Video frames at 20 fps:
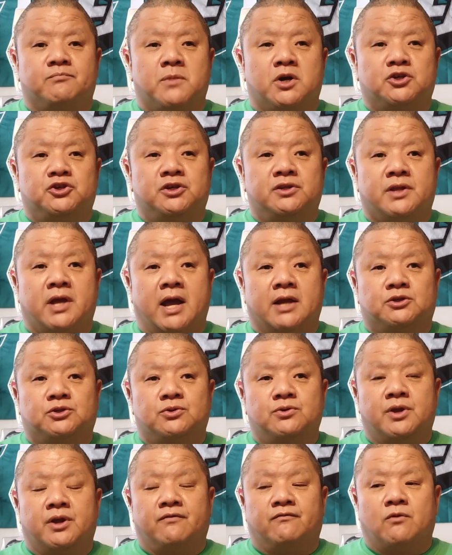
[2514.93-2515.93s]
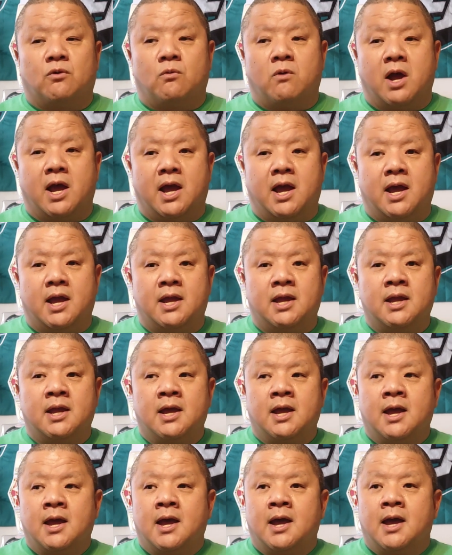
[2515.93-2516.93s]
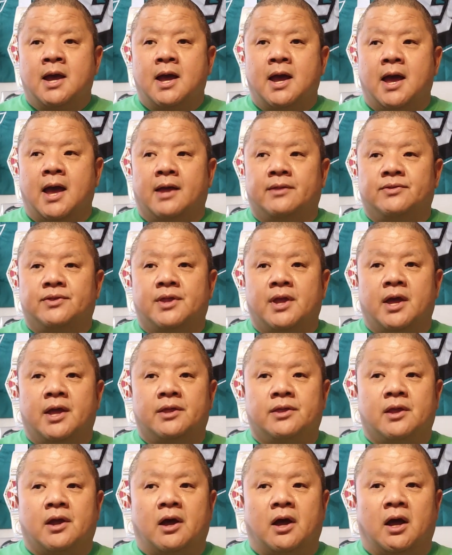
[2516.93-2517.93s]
merchandise to give away, and then